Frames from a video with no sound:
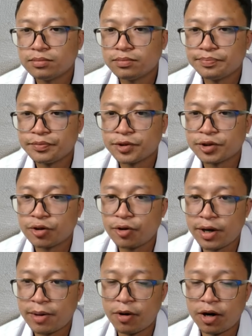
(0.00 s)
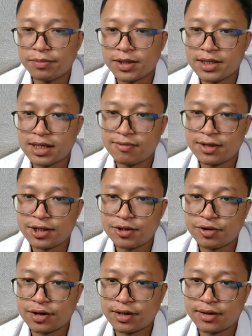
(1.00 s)
So above these levels,
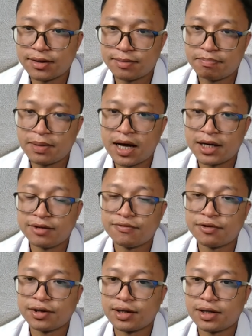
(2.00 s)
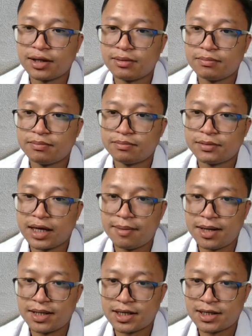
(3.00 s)
you're planning for the
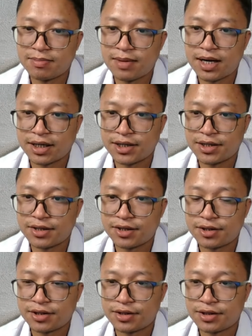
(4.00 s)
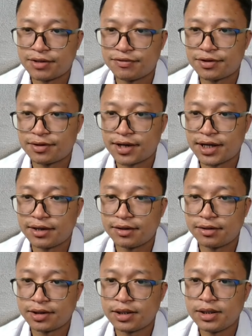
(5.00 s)
MSS, market structural shift, right?
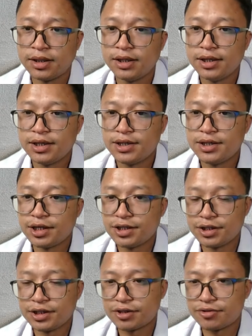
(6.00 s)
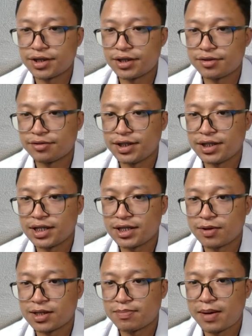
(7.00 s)
Okay, changing the trend. Retest
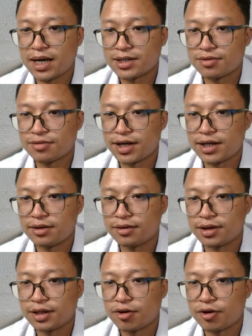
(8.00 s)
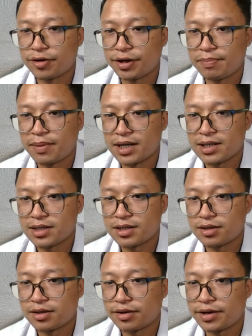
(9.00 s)
was passed, right? Okay, already passed,
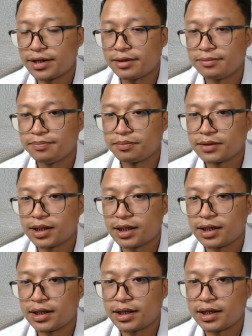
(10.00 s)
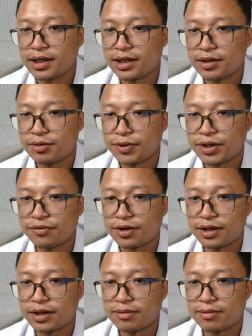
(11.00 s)
all right, and again it went for
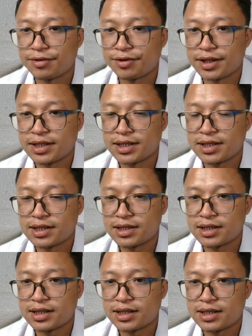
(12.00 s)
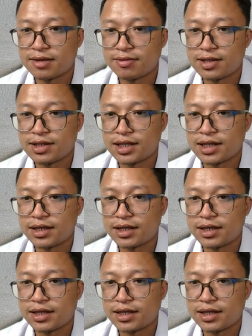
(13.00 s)
the double retest till this levels, getting,